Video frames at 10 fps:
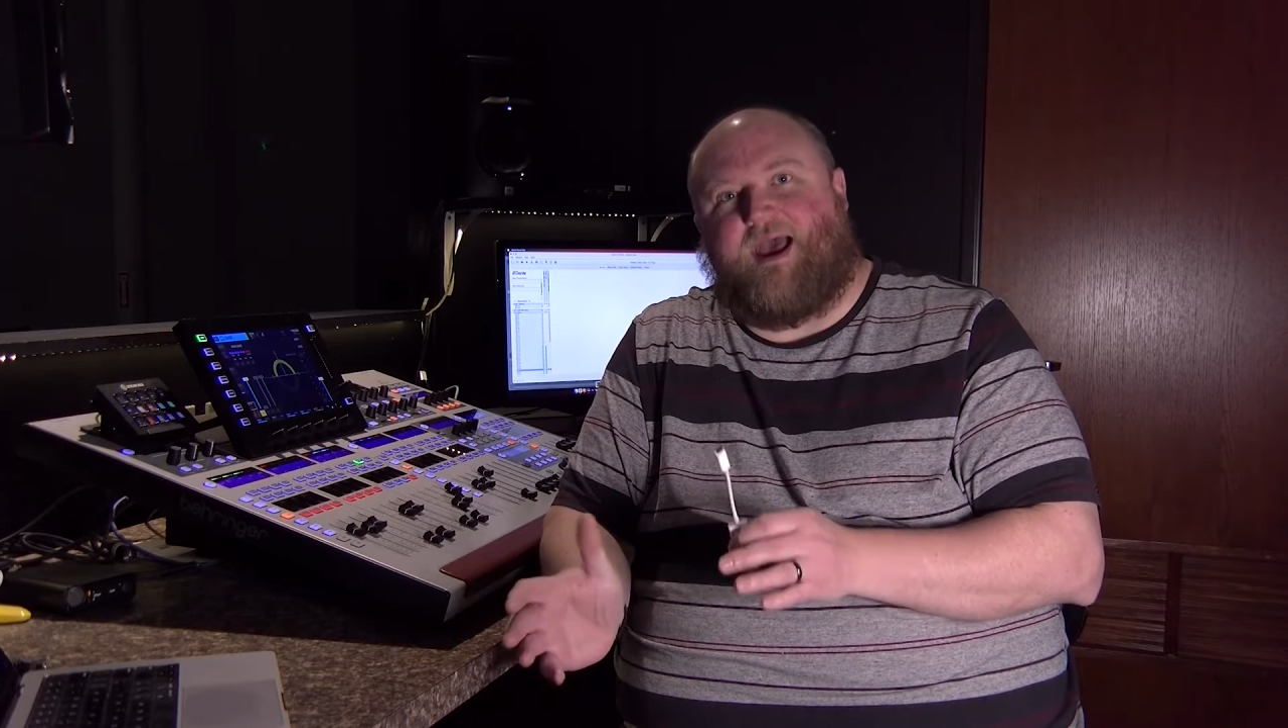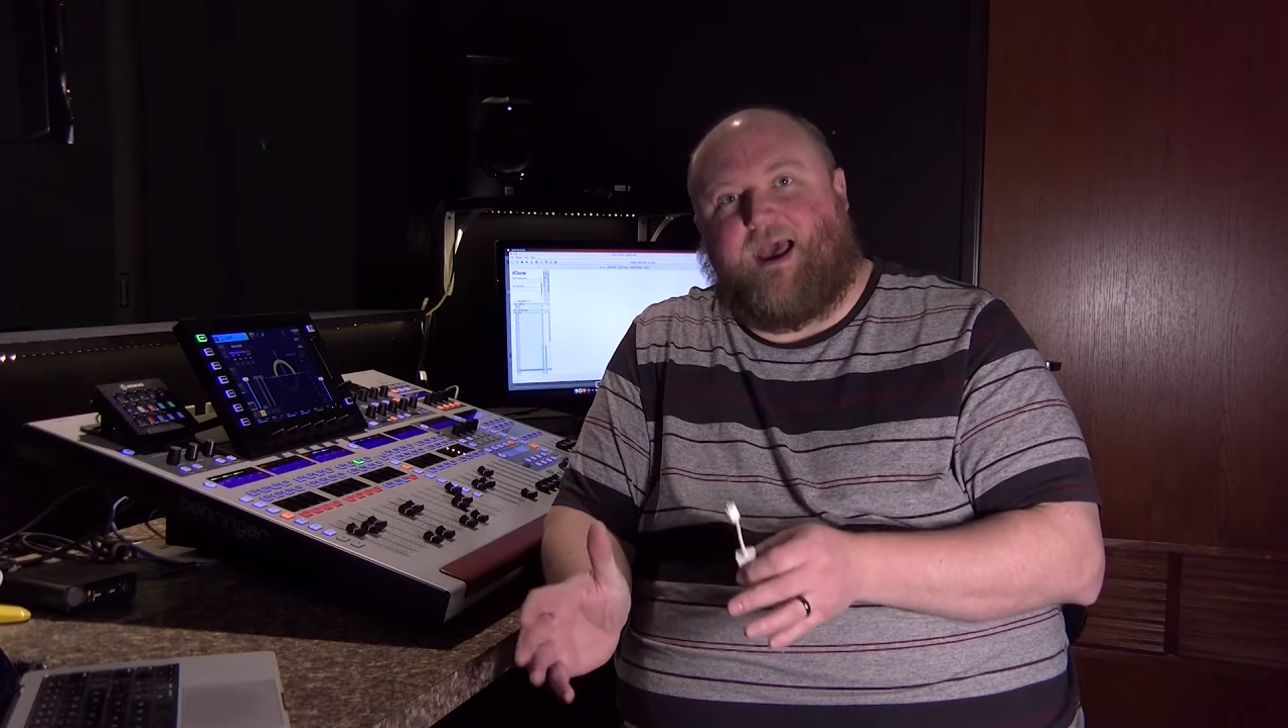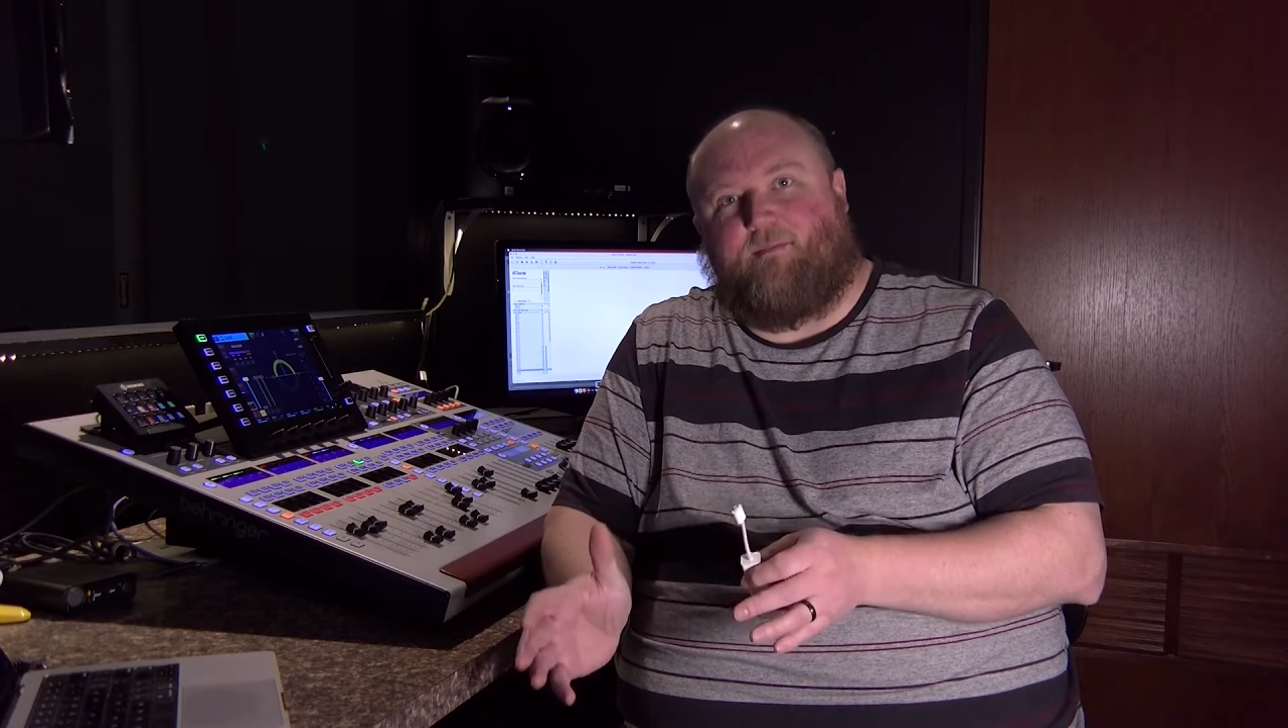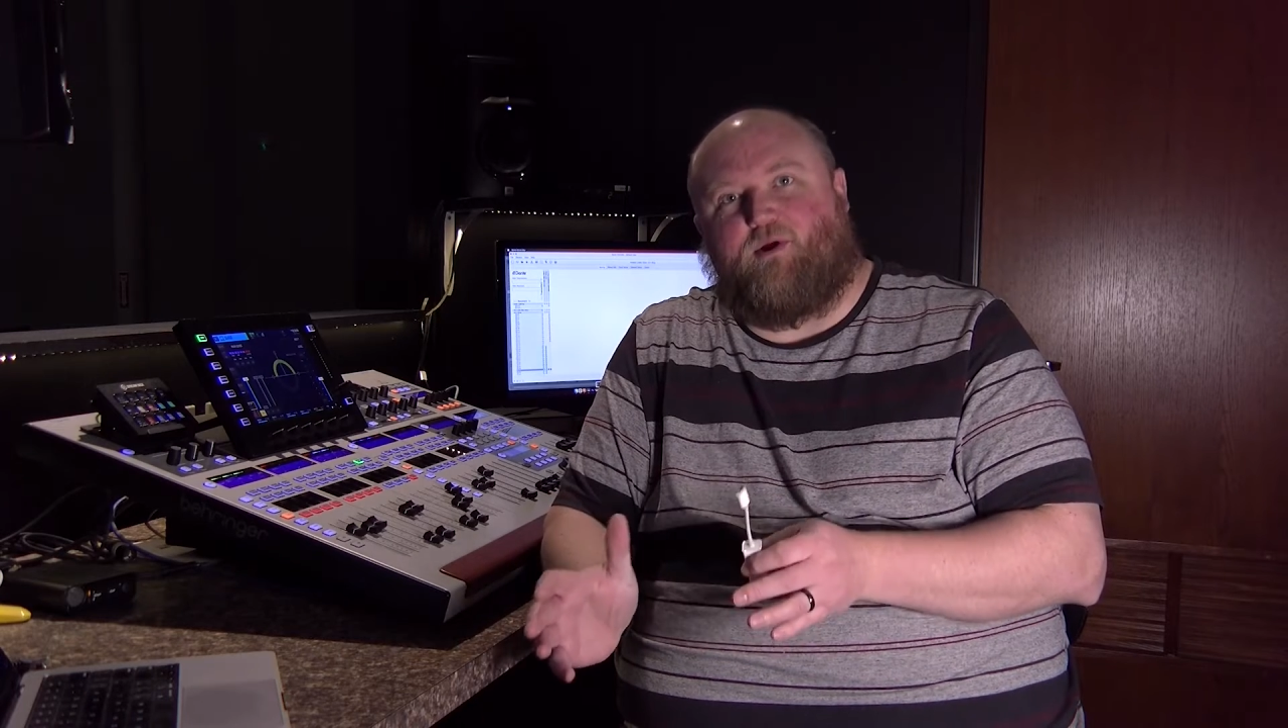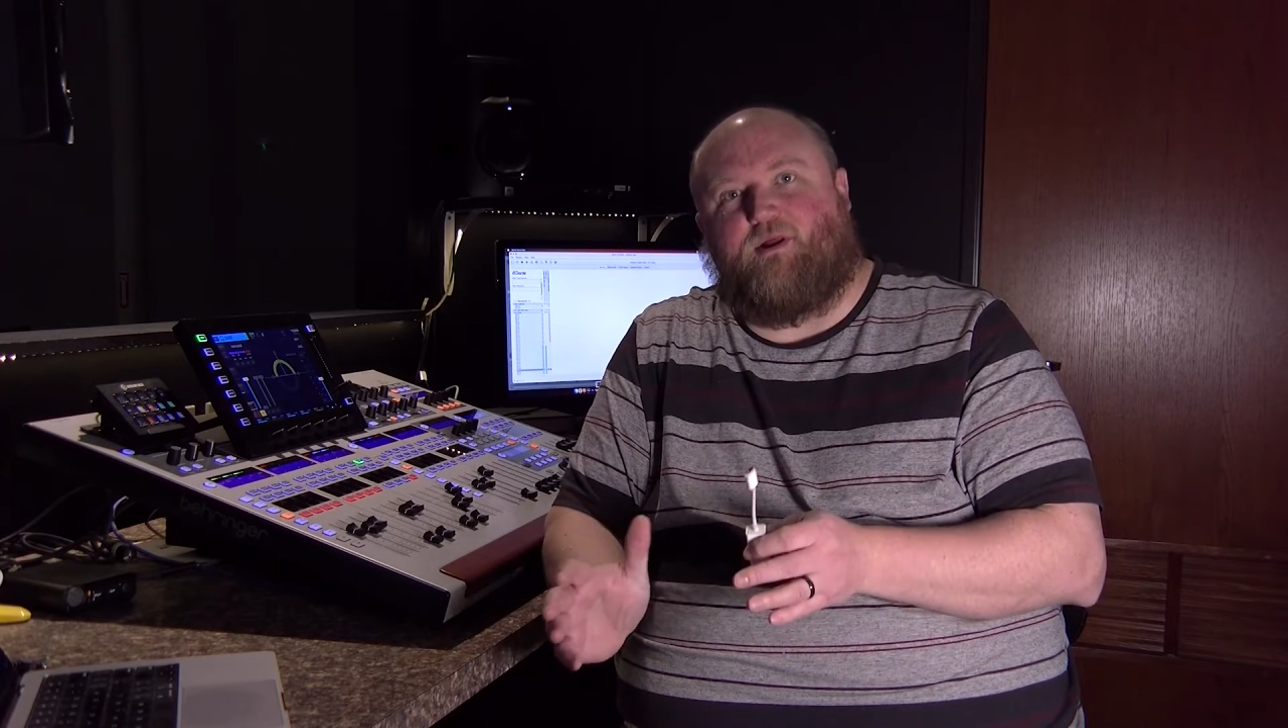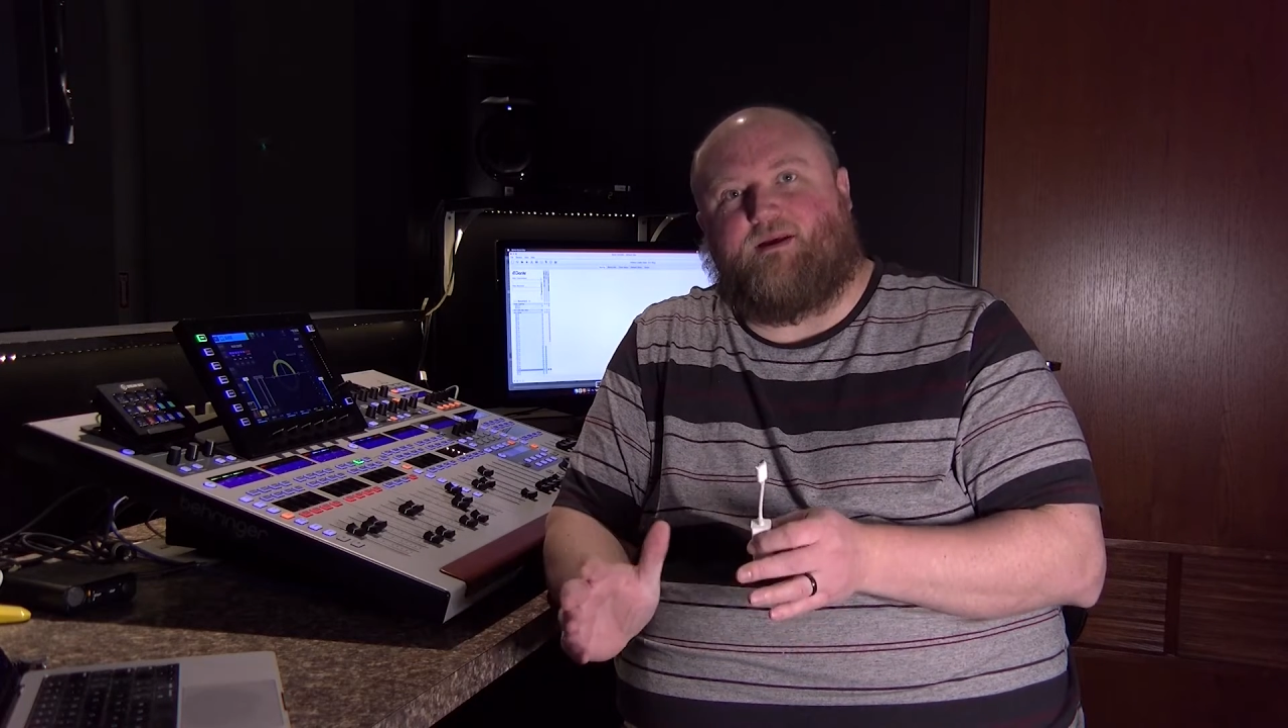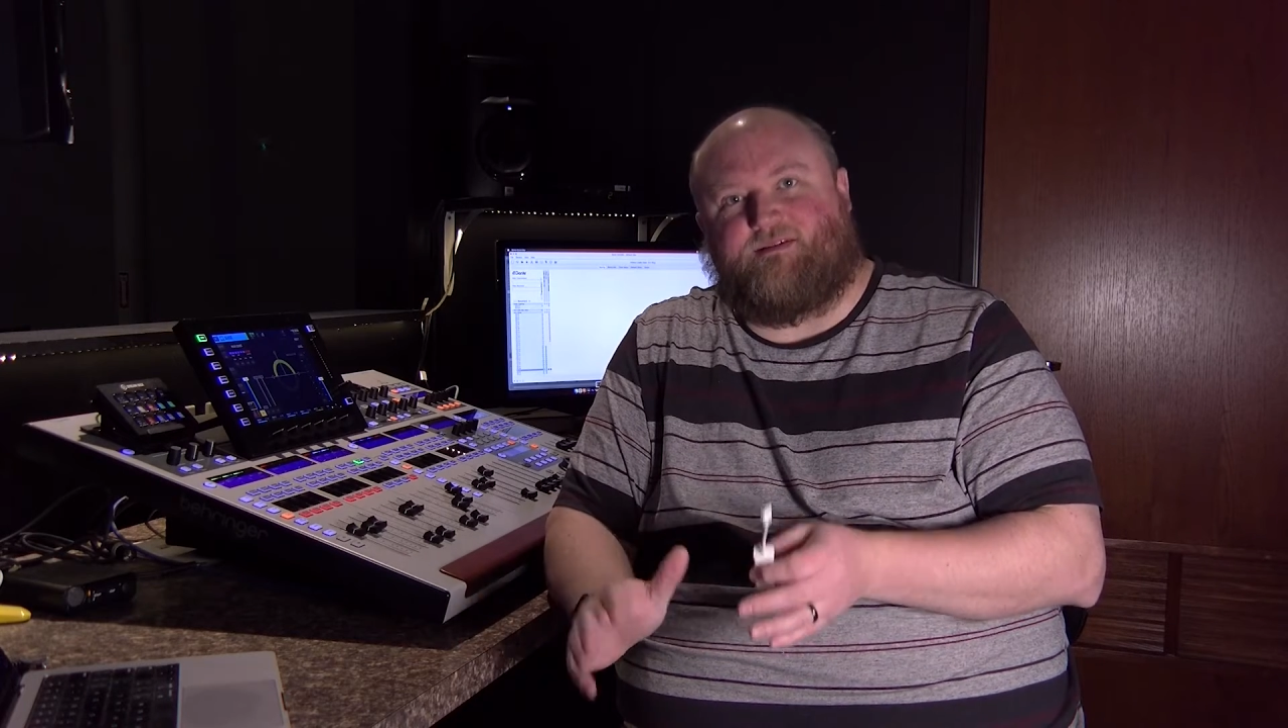Apple